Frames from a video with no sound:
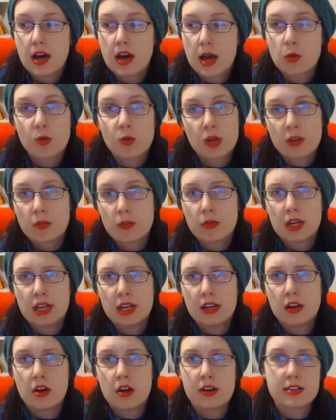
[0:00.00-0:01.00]
I wouldn't read
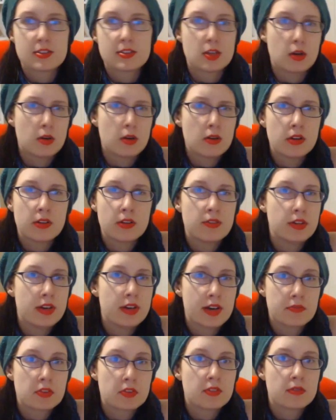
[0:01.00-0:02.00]
it on its own if you
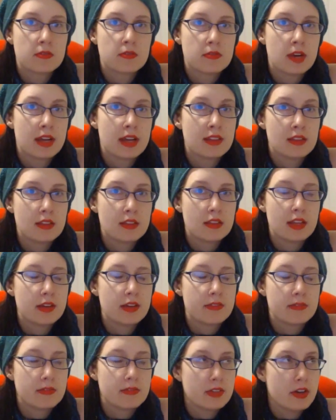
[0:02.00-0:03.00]

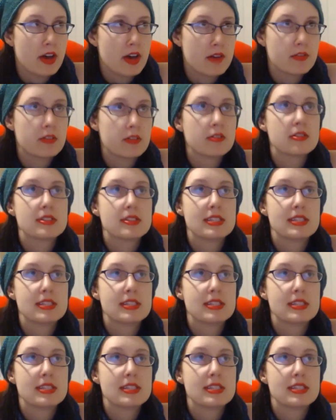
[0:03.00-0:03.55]
haven't